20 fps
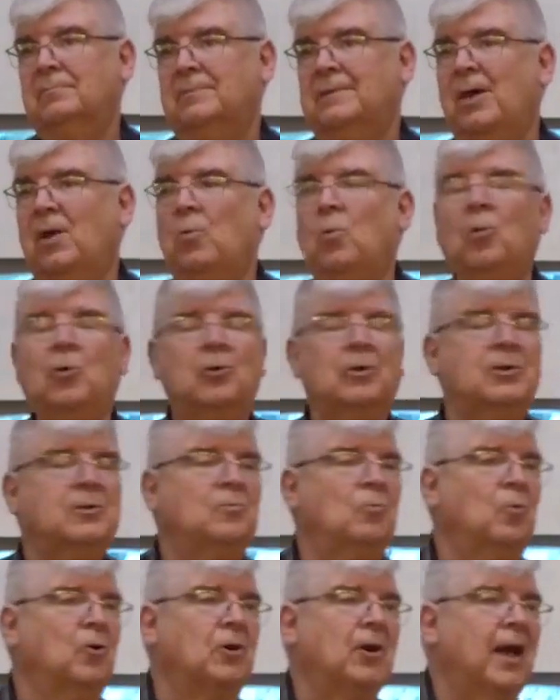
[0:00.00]
they
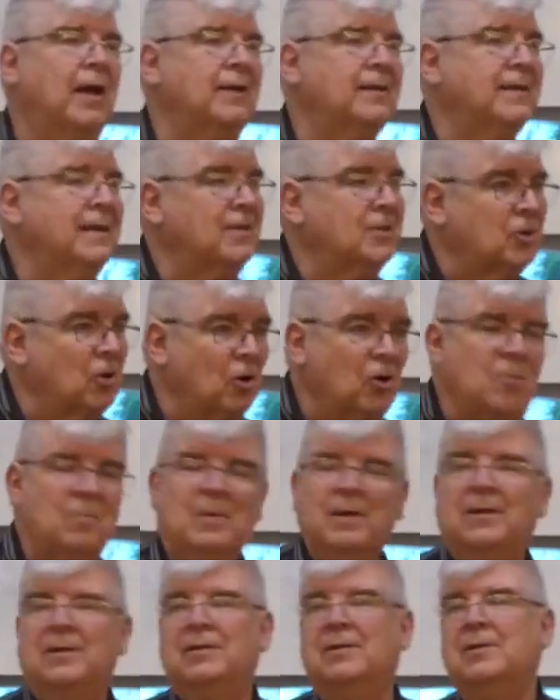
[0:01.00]
weren't, were not
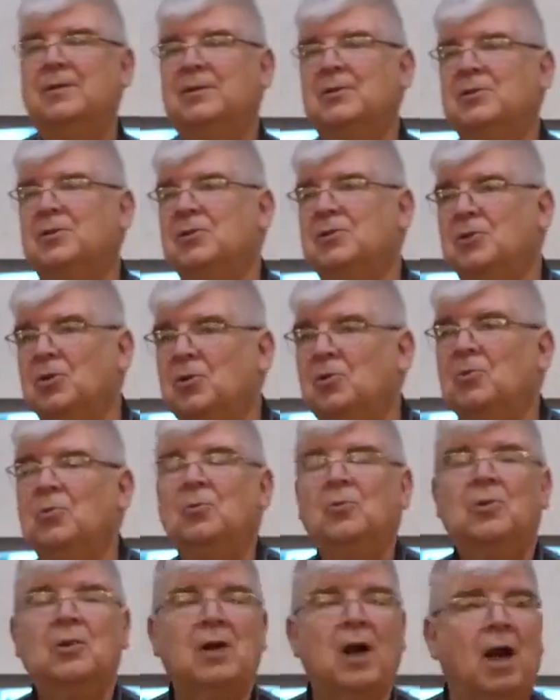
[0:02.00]
determined to
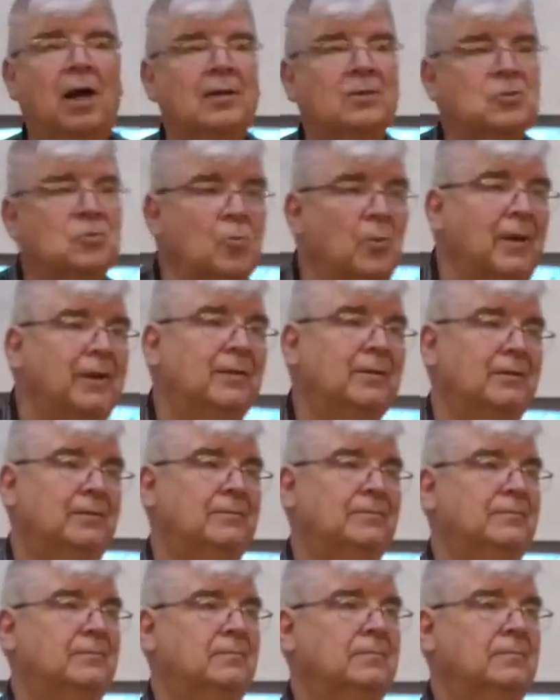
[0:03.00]
do God's will.